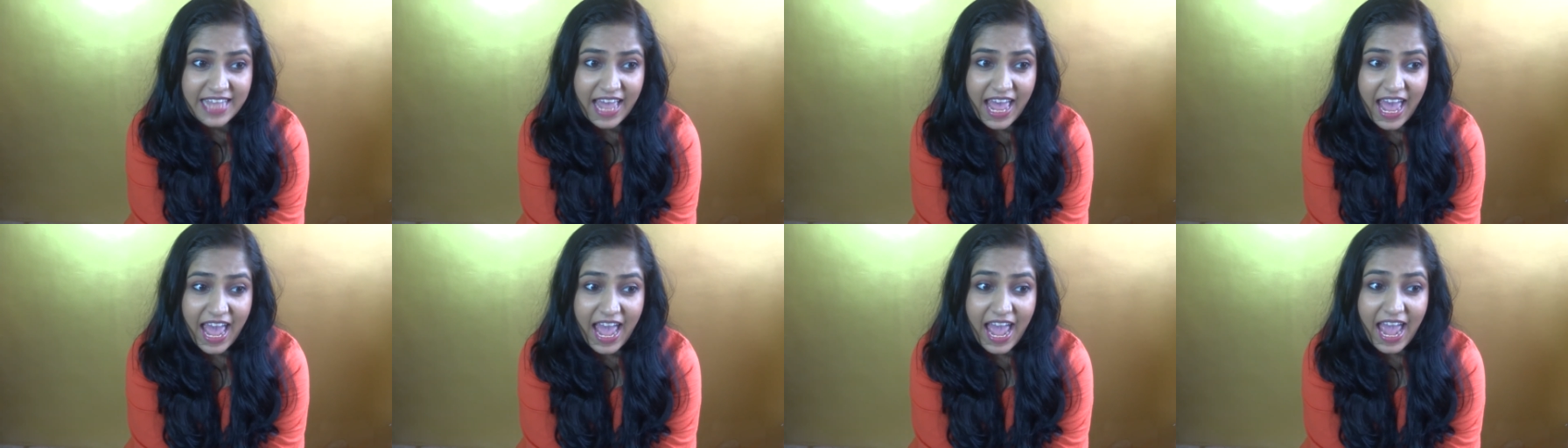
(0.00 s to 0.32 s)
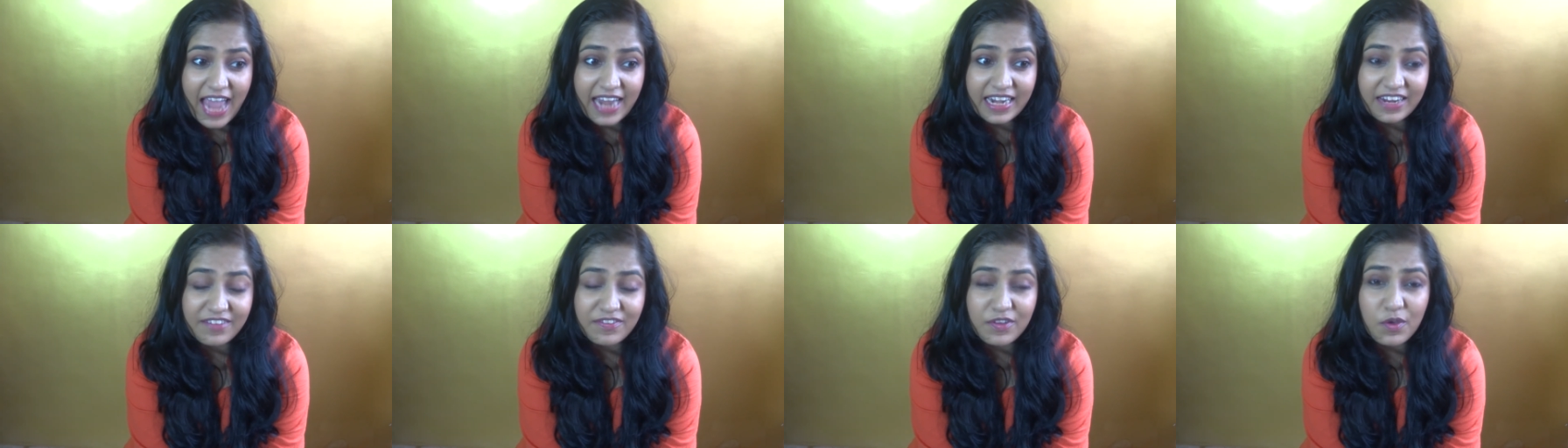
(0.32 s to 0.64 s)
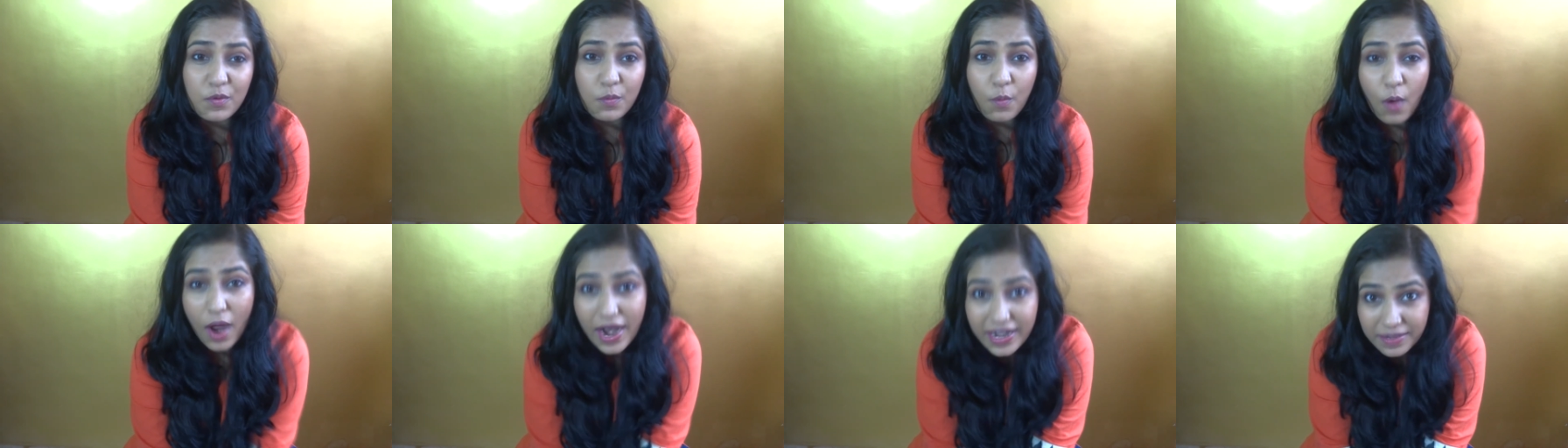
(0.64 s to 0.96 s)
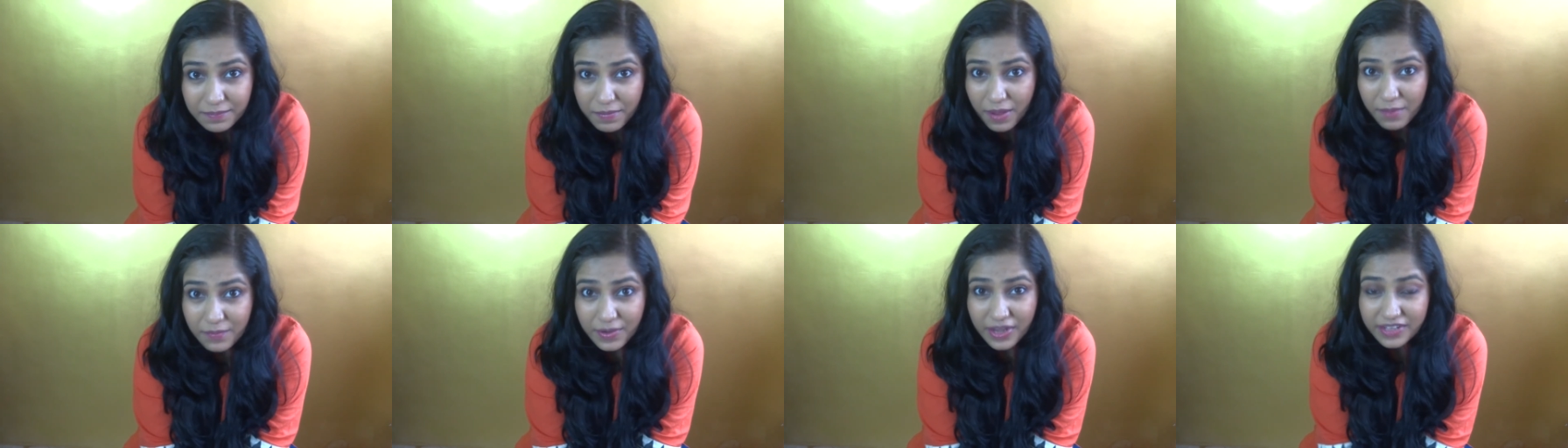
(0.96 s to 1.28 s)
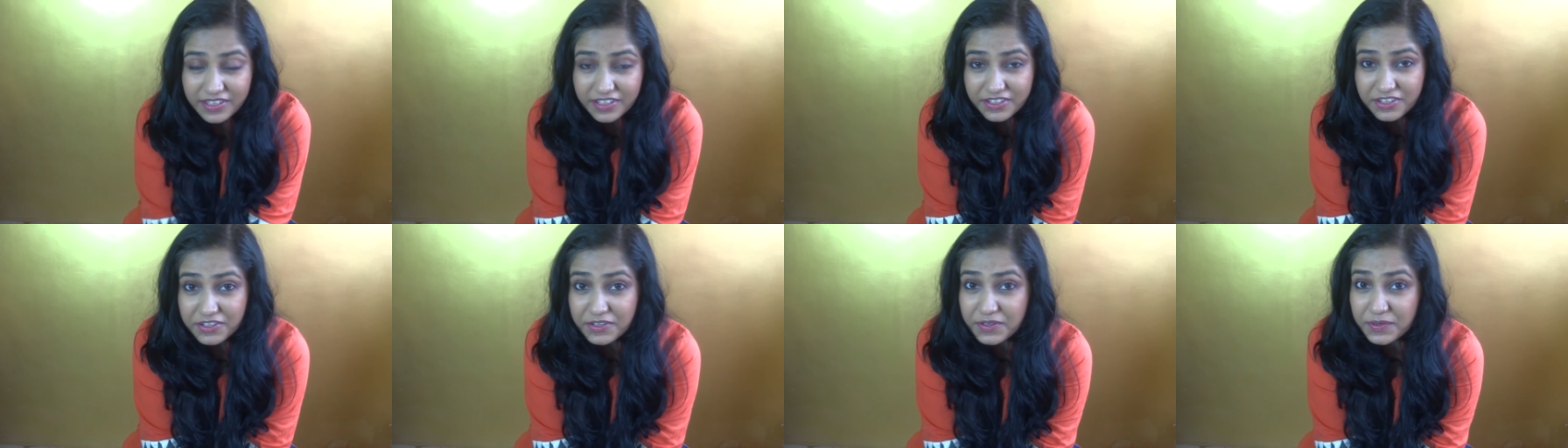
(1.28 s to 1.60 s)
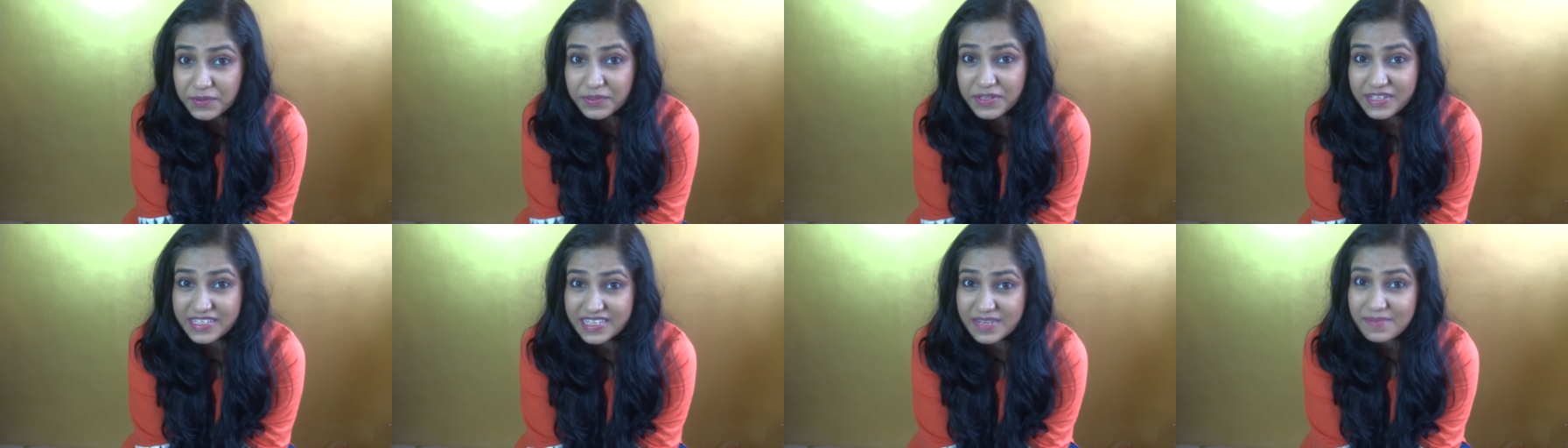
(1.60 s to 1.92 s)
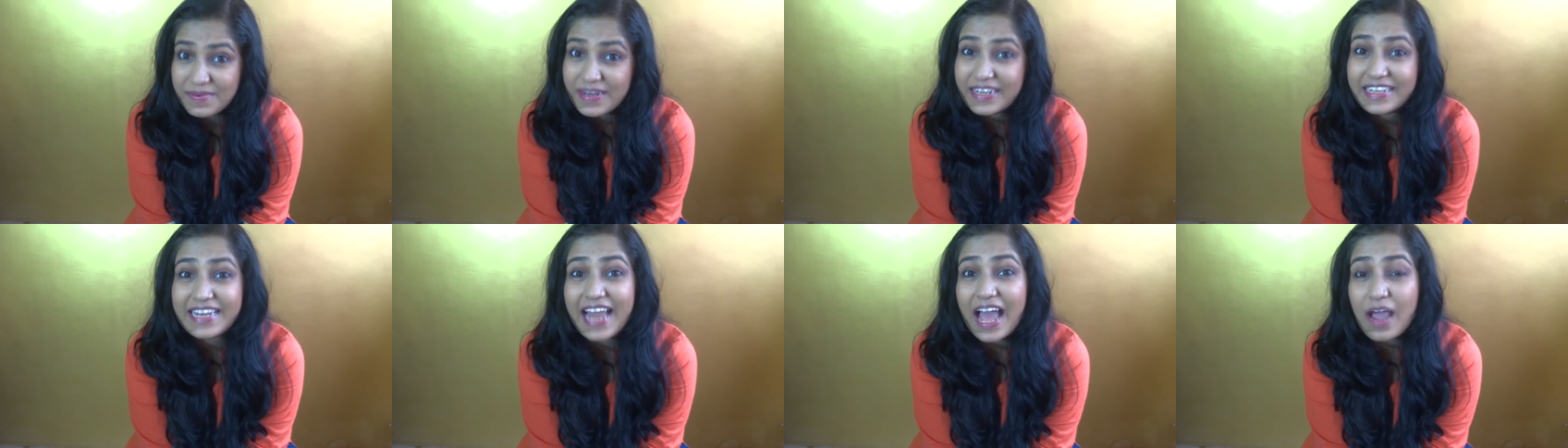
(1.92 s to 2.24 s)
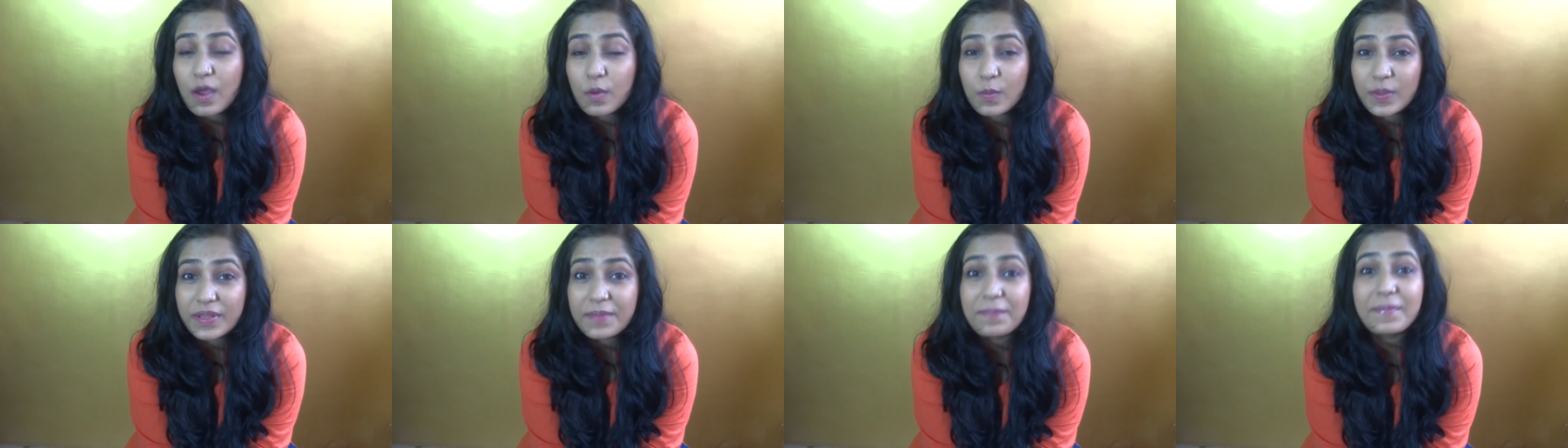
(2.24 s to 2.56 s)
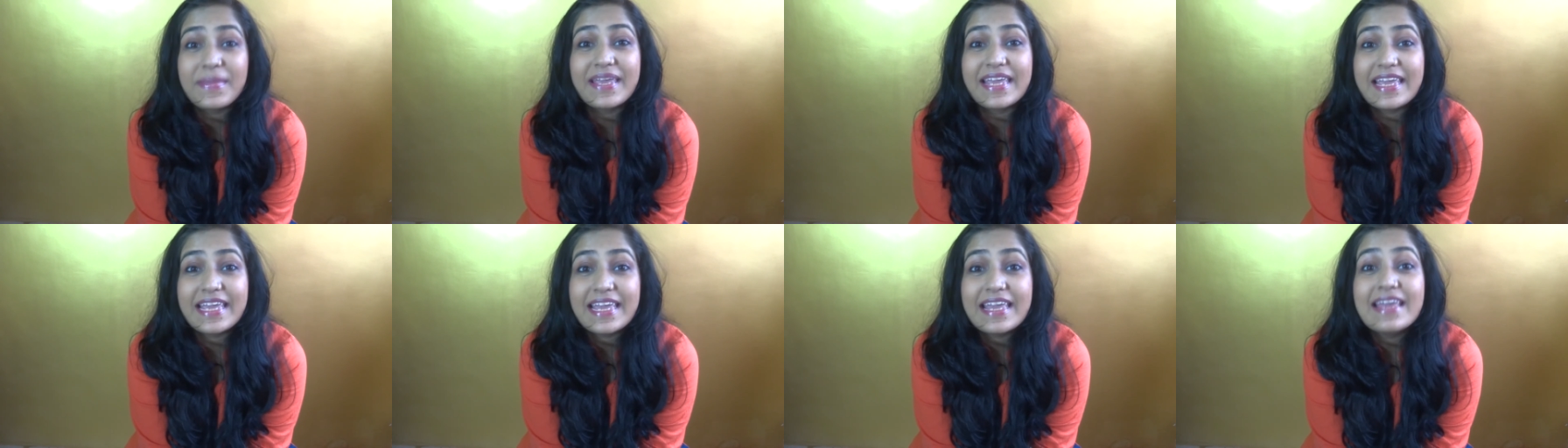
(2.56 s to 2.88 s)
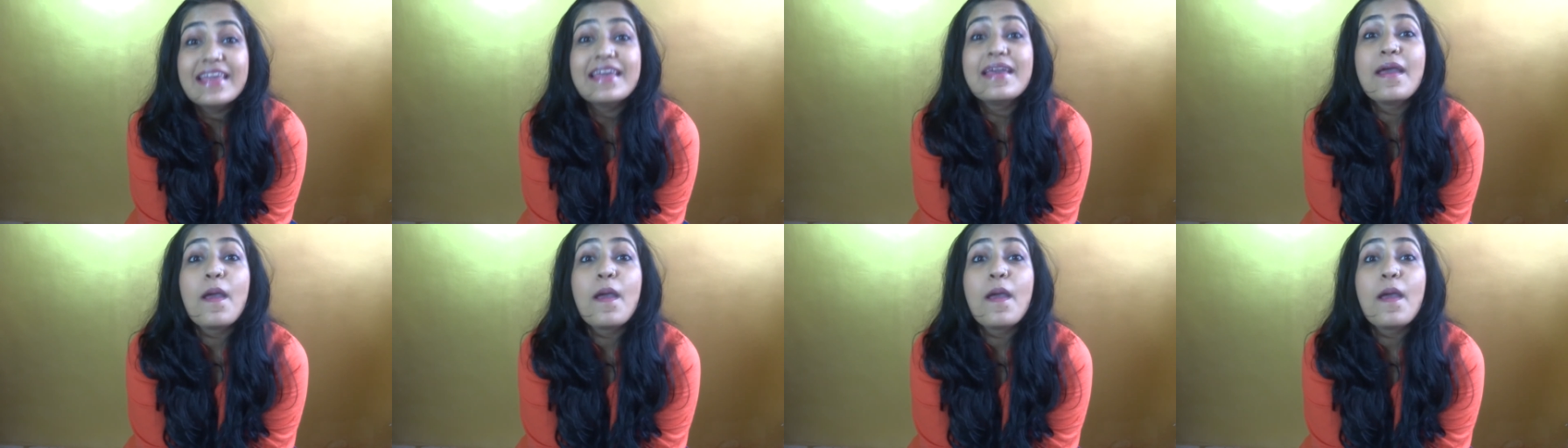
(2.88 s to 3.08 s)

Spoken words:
And if you want my brother to do the sibling tag with me,